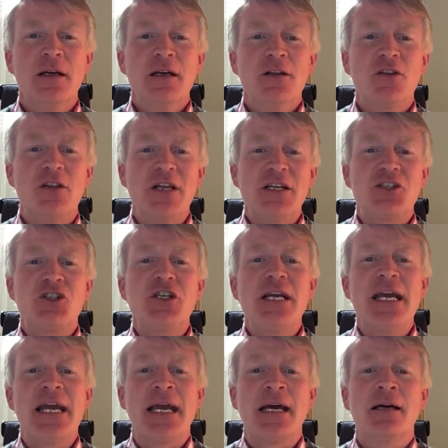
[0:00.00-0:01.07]
This
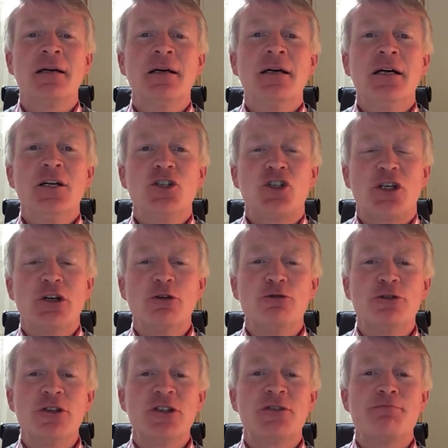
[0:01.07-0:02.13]
year,
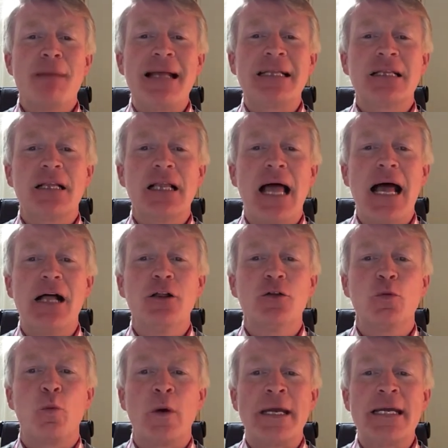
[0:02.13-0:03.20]
Children's Mental
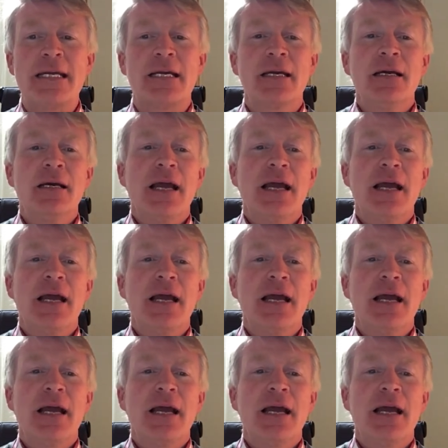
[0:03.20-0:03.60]
Health Week